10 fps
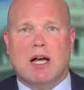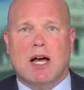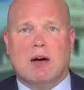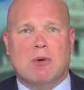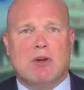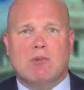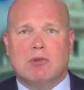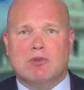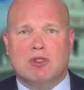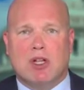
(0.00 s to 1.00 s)
We are the
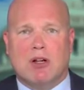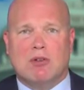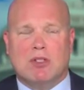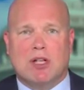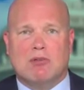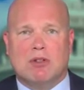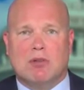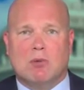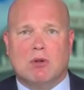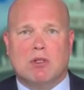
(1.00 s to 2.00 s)
most generous country in
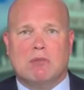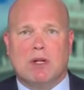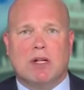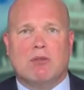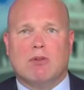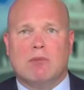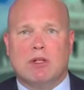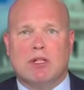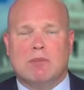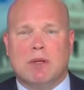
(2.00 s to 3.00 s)
the world, admitting over 1
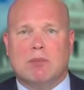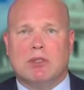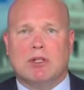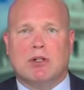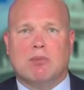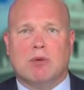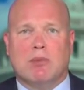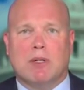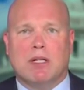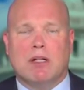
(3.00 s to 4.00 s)
million people a year to
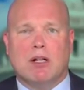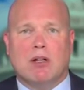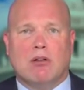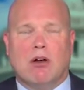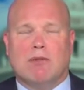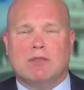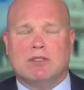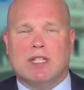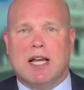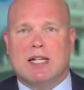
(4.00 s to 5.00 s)
permanent lawful
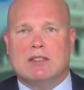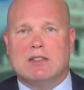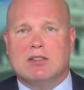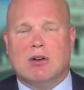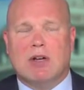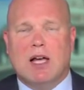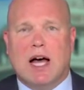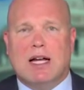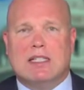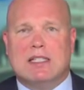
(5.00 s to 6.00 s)
status. And so
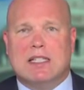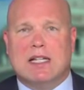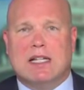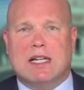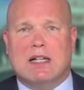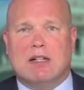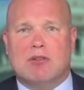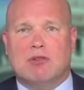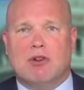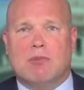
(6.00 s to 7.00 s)
I just think,
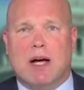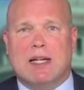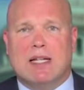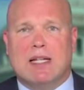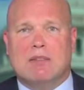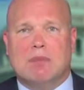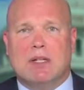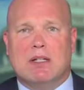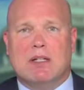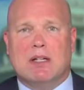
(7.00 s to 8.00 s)
Joe Biden has
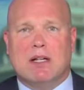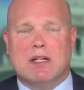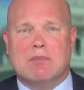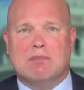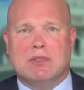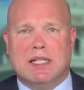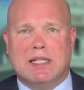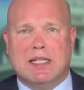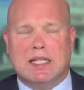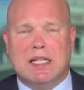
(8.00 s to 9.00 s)
been
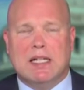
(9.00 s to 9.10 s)
completely